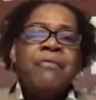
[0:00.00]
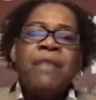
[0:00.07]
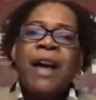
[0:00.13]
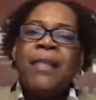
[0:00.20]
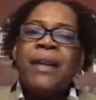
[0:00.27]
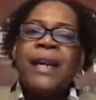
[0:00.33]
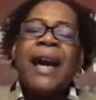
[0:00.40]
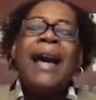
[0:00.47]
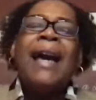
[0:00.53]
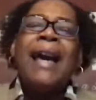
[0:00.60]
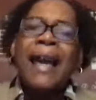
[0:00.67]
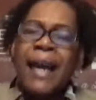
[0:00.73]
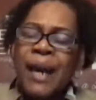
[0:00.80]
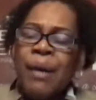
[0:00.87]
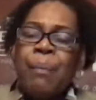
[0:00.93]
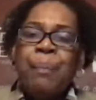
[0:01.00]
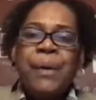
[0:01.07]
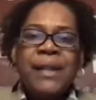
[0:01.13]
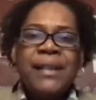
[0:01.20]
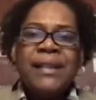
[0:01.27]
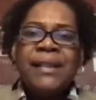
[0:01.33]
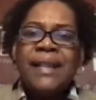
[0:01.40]
Father God, help
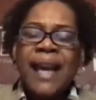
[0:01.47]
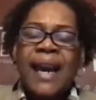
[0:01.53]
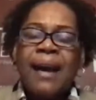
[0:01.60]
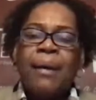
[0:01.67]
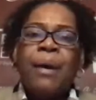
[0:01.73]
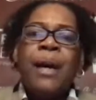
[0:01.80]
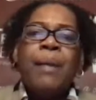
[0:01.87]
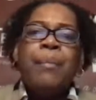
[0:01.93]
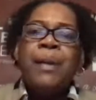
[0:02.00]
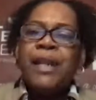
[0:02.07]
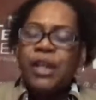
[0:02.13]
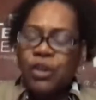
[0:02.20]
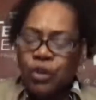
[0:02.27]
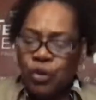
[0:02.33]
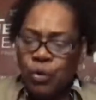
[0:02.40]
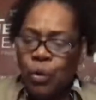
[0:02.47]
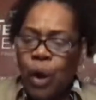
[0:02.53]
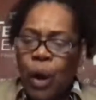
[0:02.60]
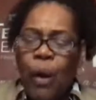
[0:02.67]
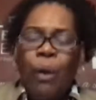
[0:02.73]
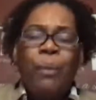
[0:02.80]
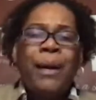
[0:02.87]
us now because
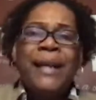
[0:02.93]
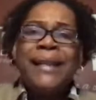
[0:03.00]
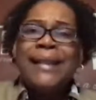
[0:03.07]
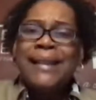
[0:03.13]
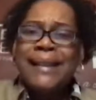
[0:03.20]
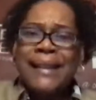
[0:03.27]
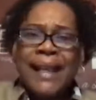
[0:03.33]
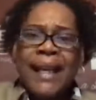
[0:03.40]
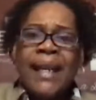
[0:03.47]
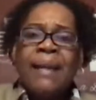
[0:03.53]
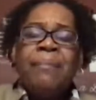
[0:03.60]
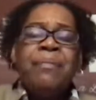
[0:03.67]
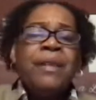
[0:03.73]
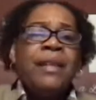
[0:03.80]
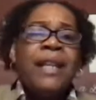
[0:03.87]
you already said